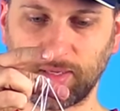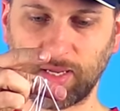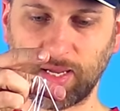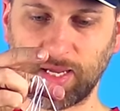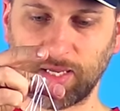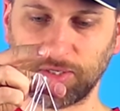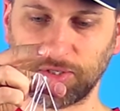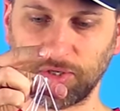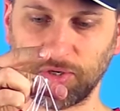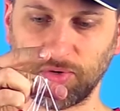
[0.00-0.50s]

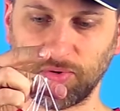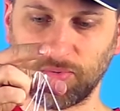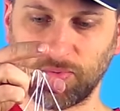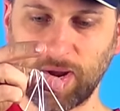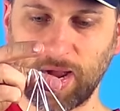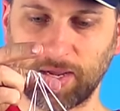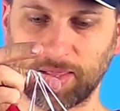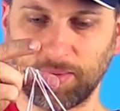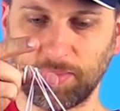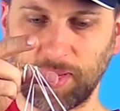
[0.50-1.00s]
as you
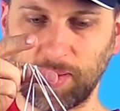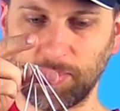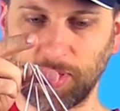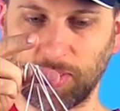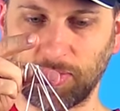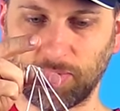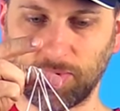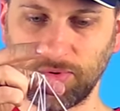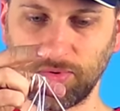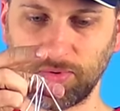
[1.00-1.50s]
rock the baby
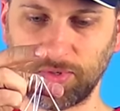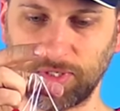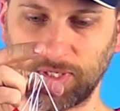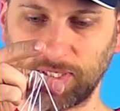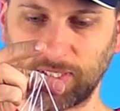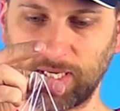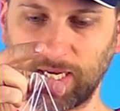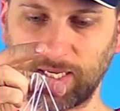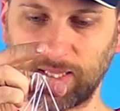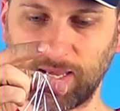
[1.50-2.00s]
through,
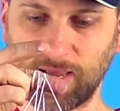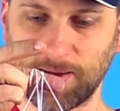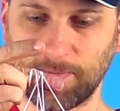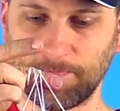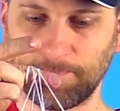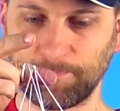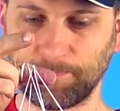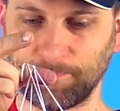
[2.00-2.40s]
just like that.